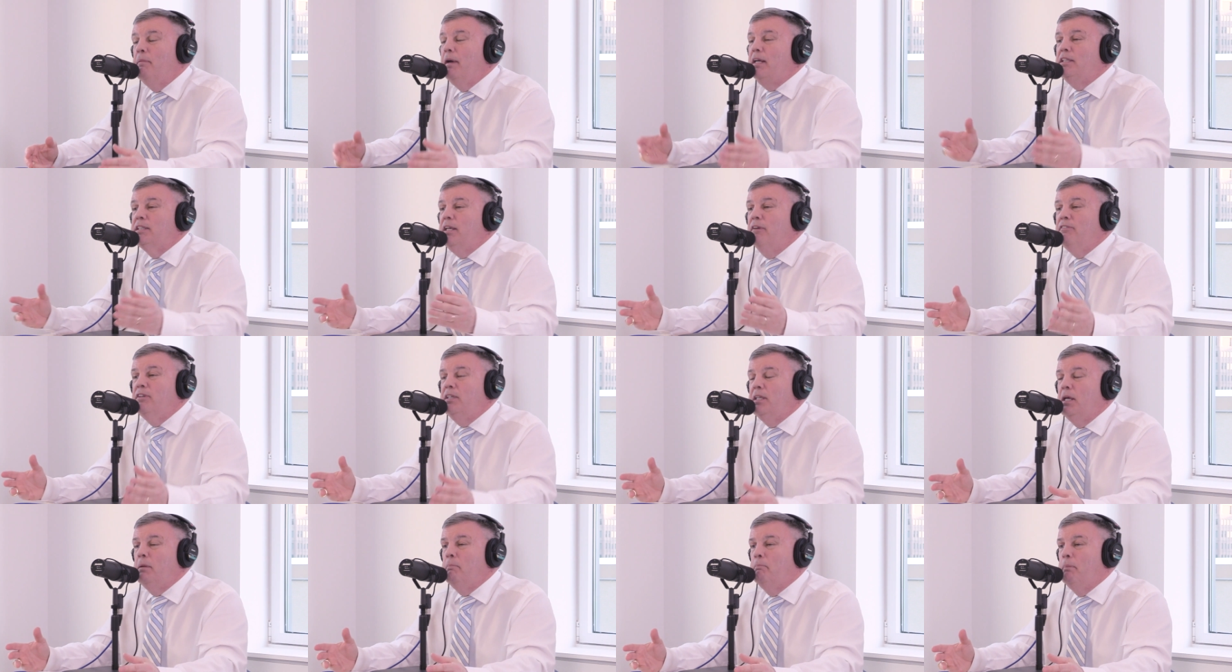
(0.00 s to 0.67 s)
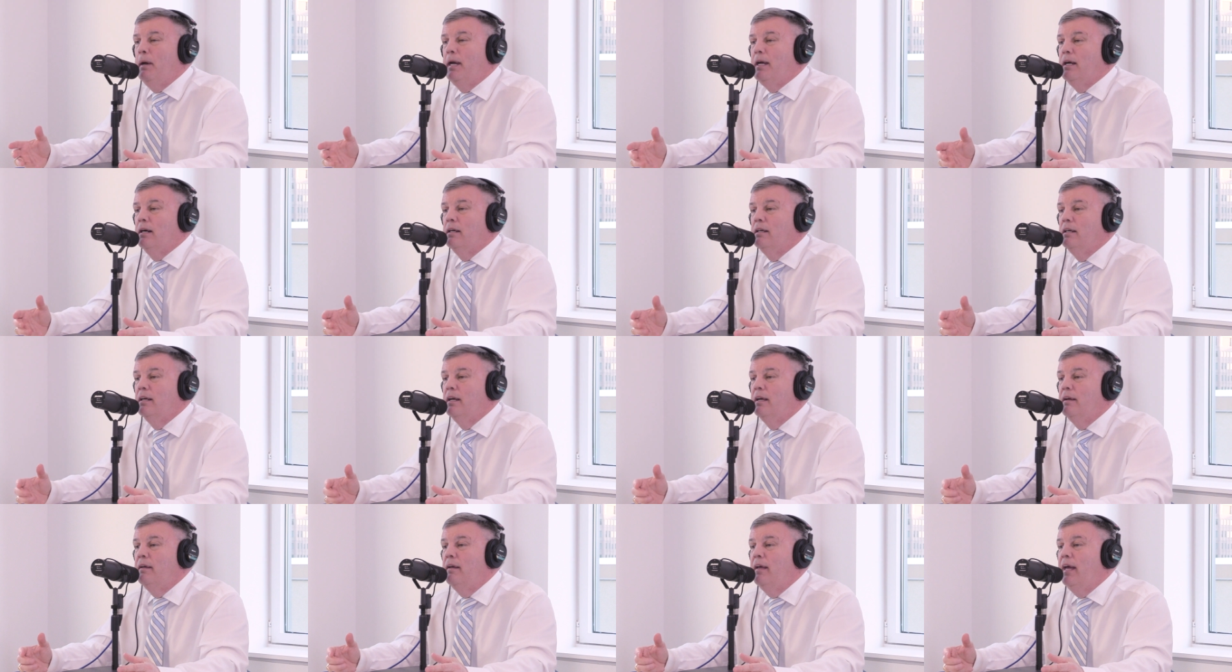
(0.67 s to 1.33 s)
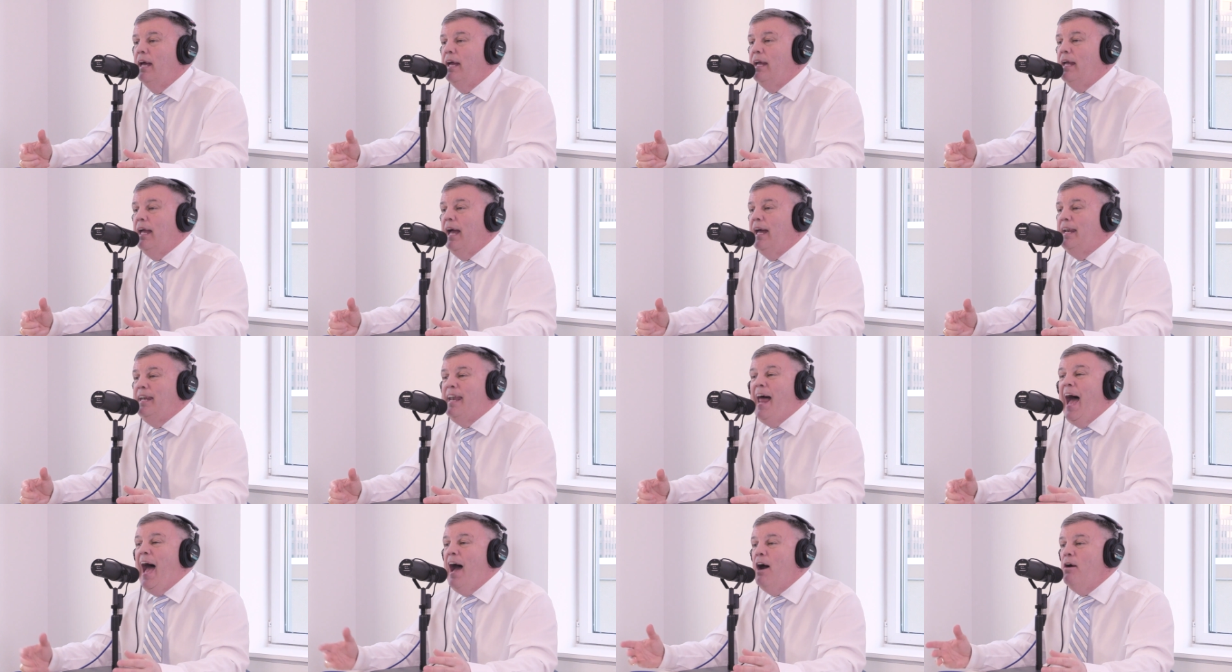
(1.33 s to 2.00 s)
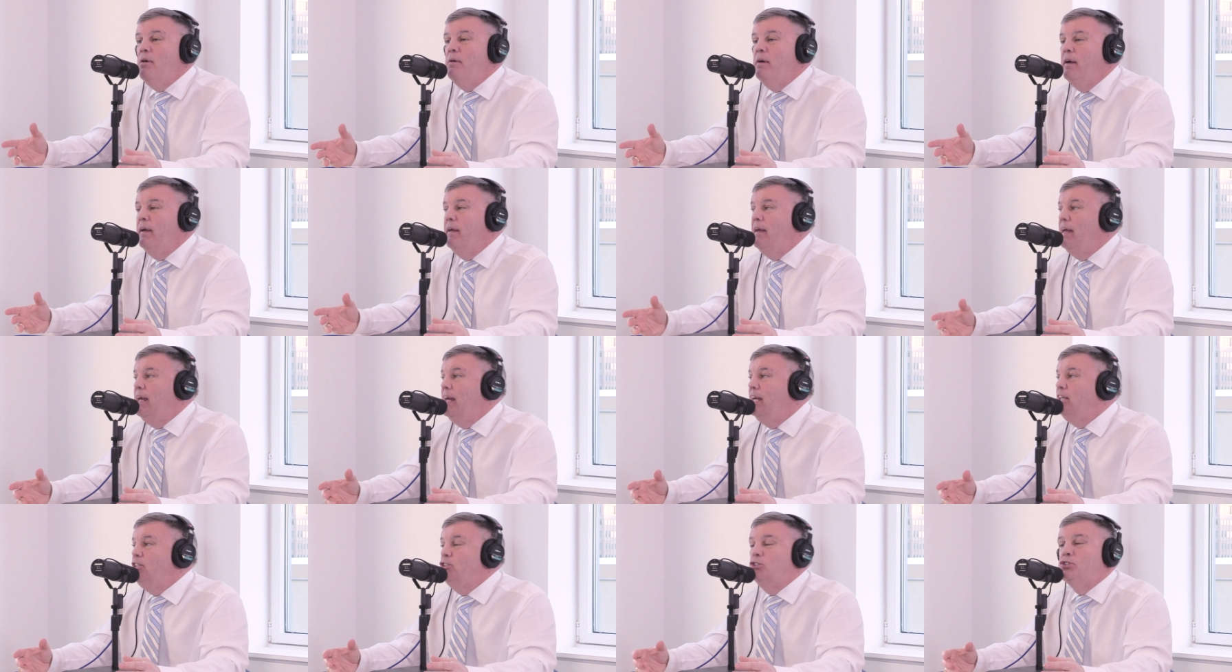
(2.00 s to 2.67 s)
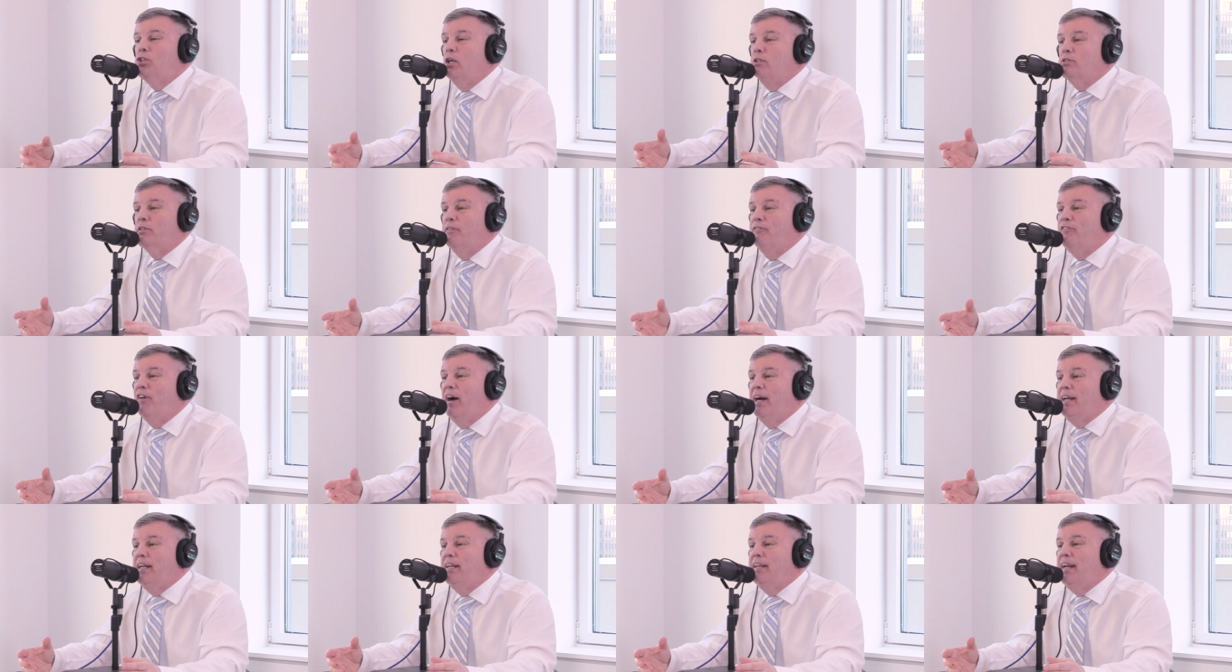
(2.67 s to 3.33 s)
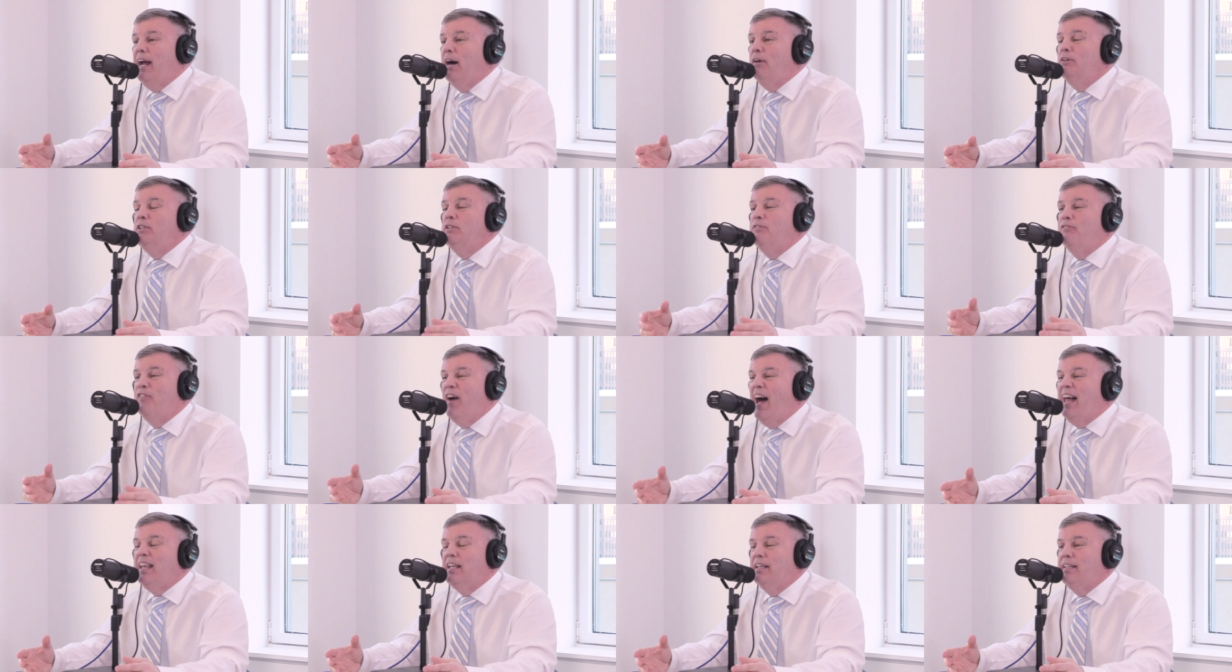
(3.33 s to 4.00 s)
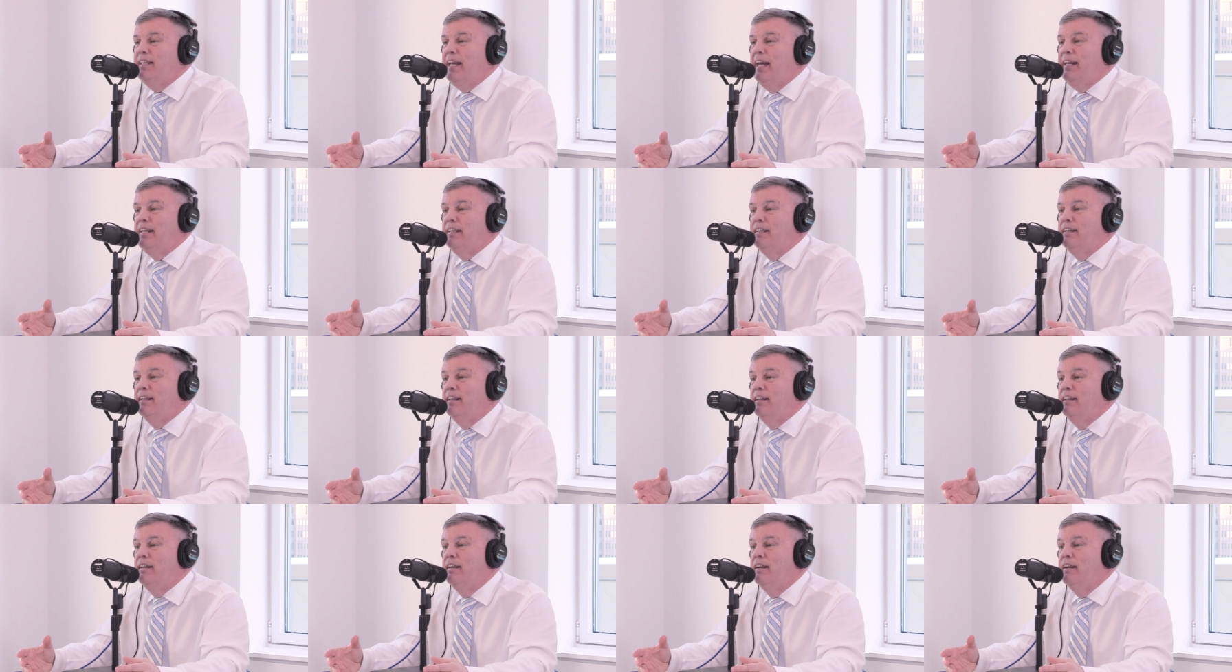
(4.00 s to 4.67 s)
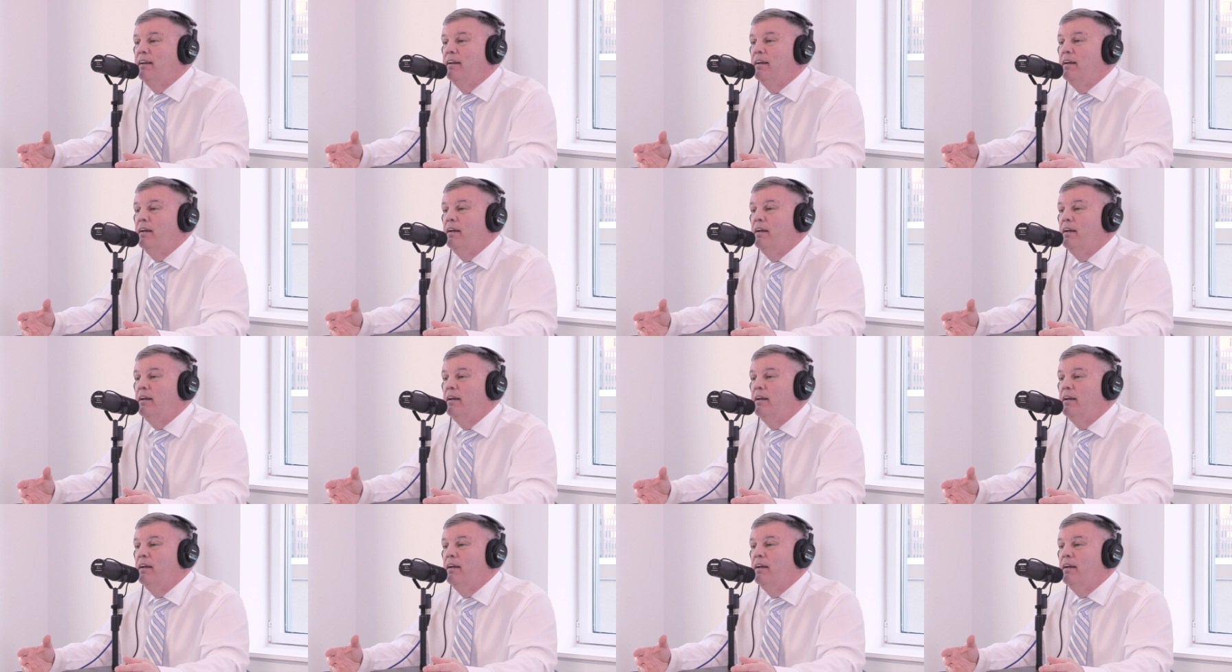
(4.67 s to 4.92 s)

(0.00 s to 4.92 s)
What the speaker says: He makes everything bigger. Hey, and now he's justified it. Now he's validated it.